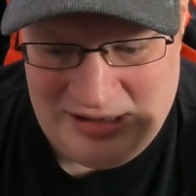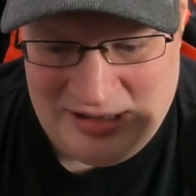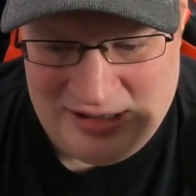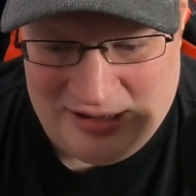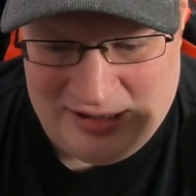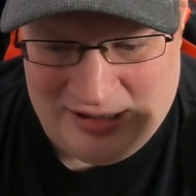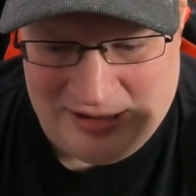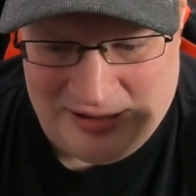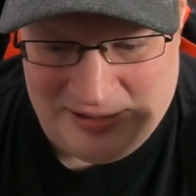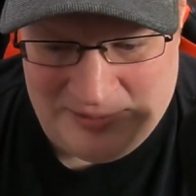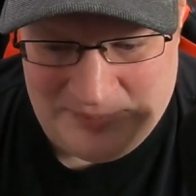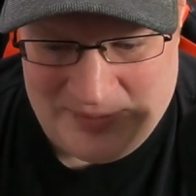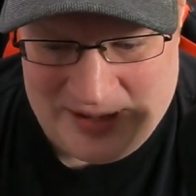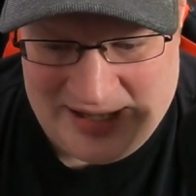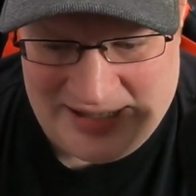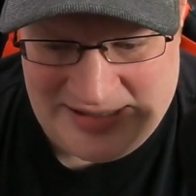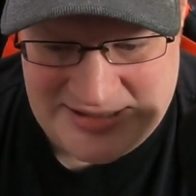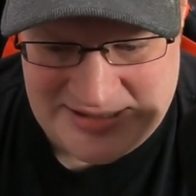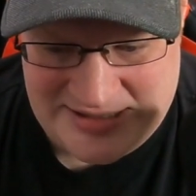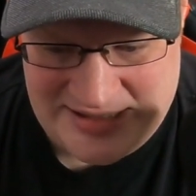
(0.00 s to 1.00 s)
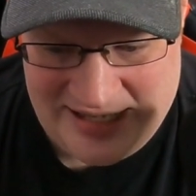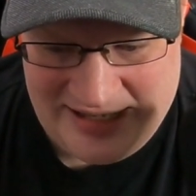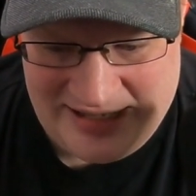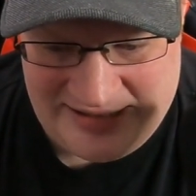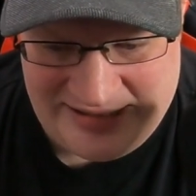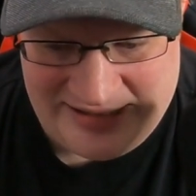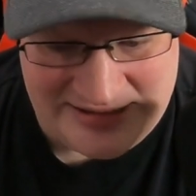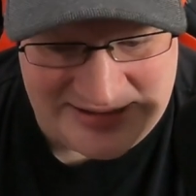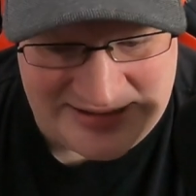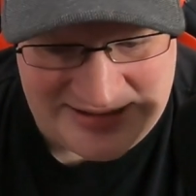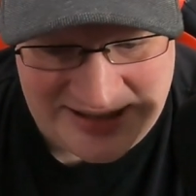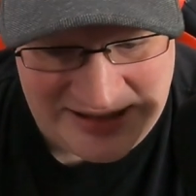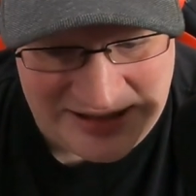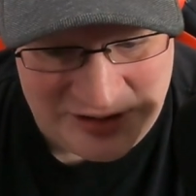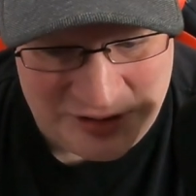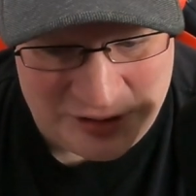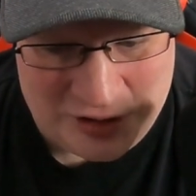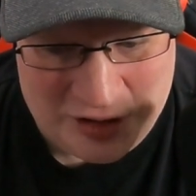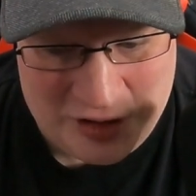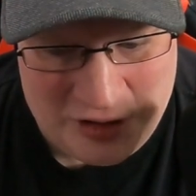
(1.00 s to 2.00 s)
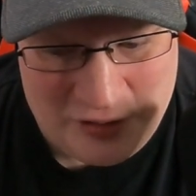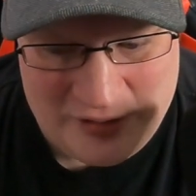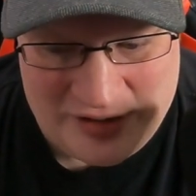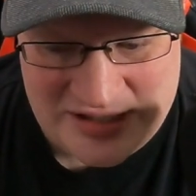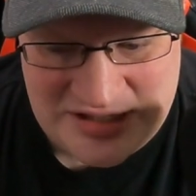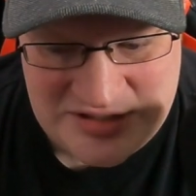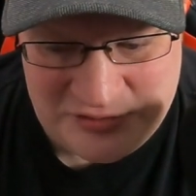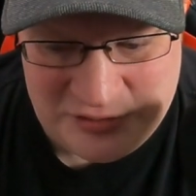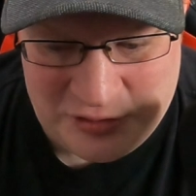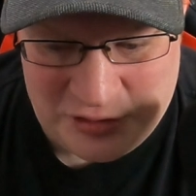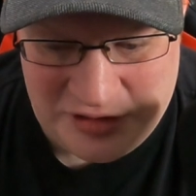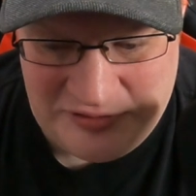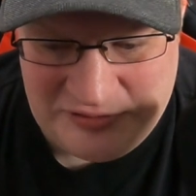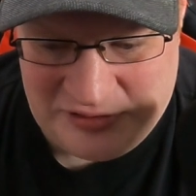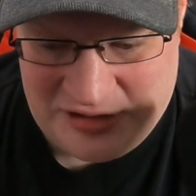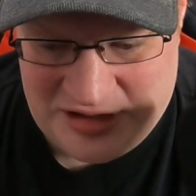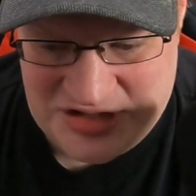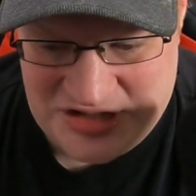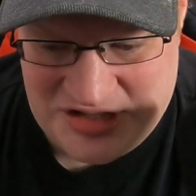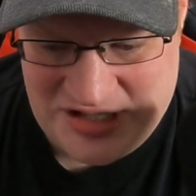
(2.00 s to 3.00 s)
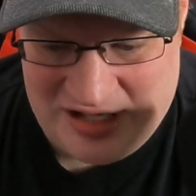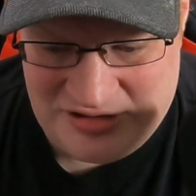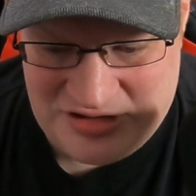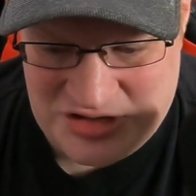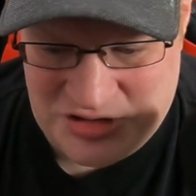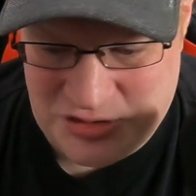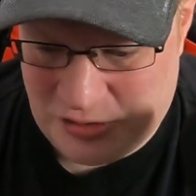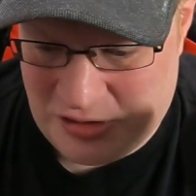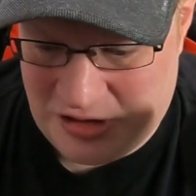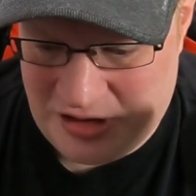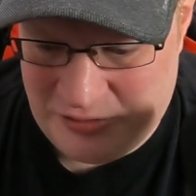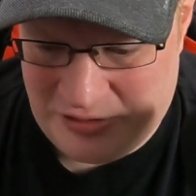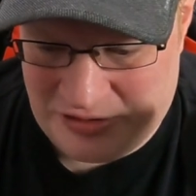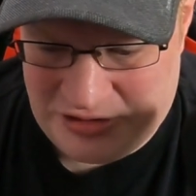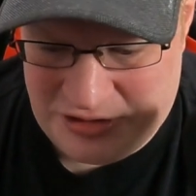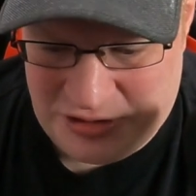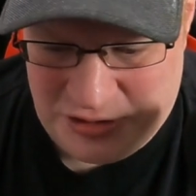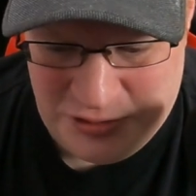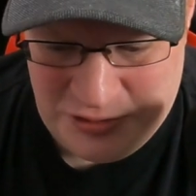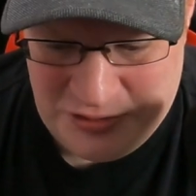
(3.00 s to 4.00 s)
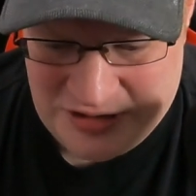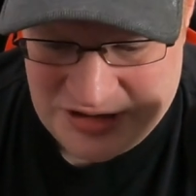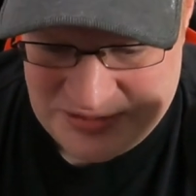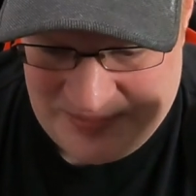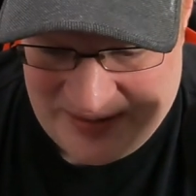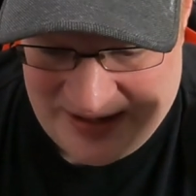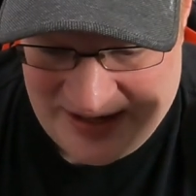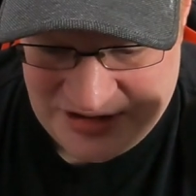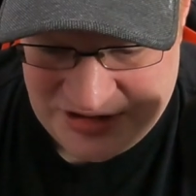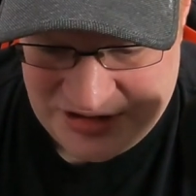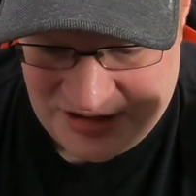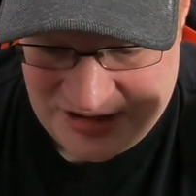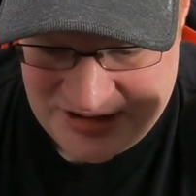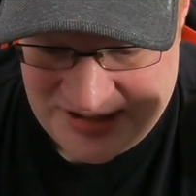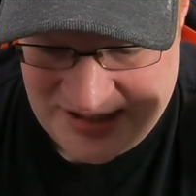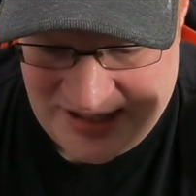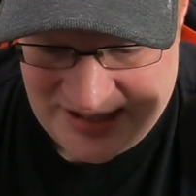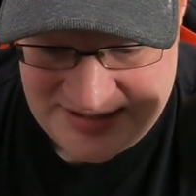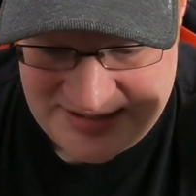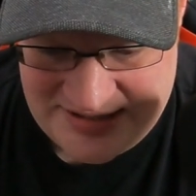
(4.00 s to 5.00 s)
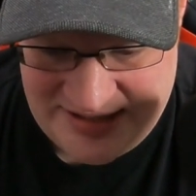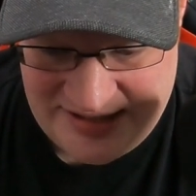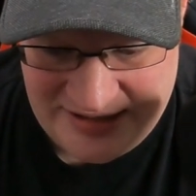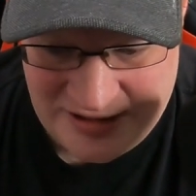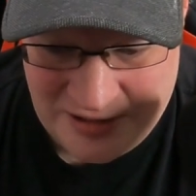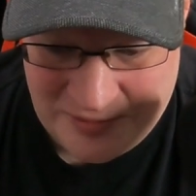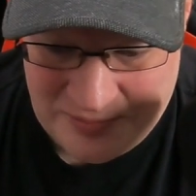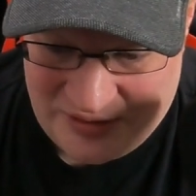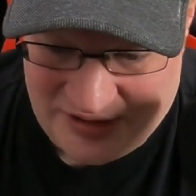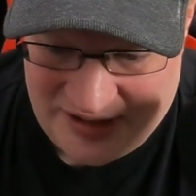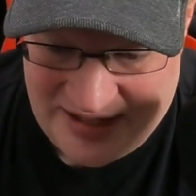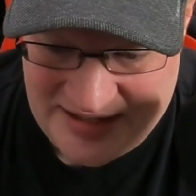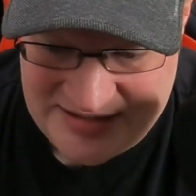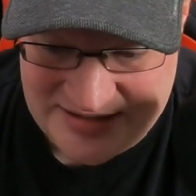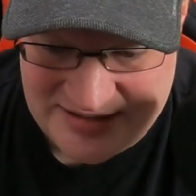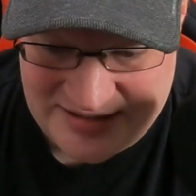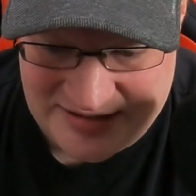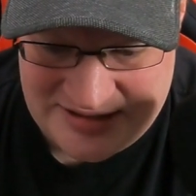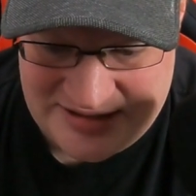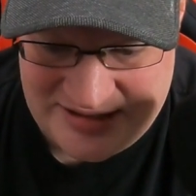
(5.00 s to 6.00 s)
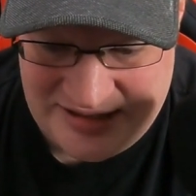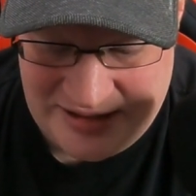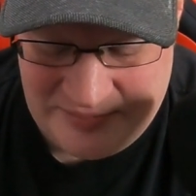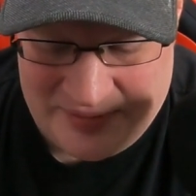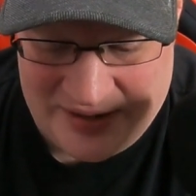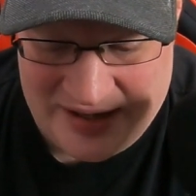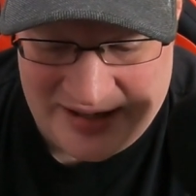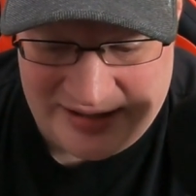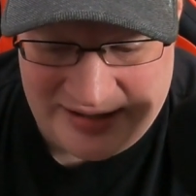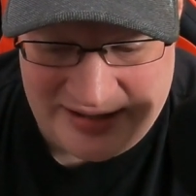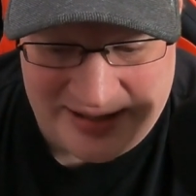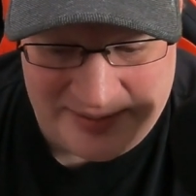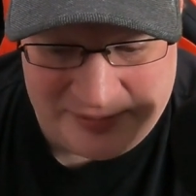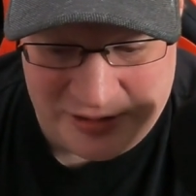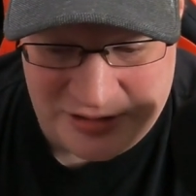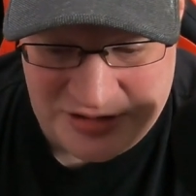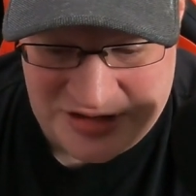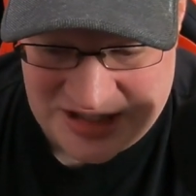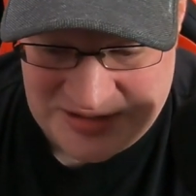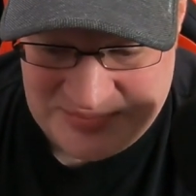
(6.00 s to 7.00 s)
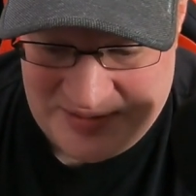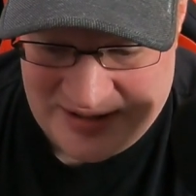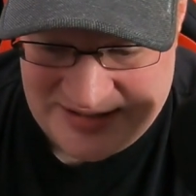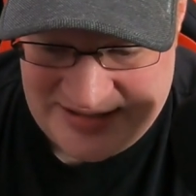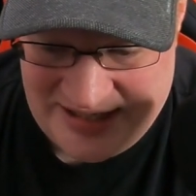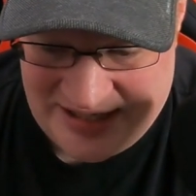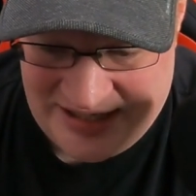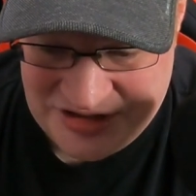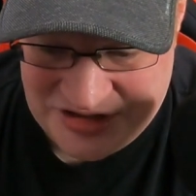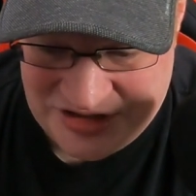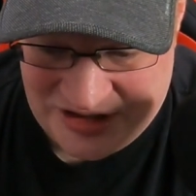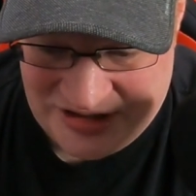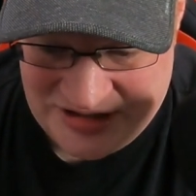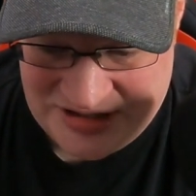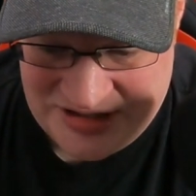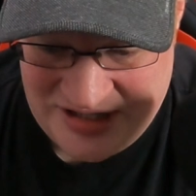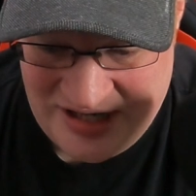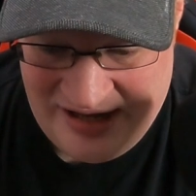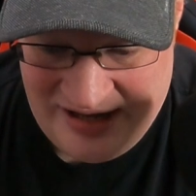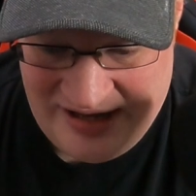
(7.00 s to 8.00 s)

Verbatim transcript: Um, I said, it didn't though. It has fully fleshed out story with two expansions. They exceeded their plans and exceeded Bandai Namco's expectations.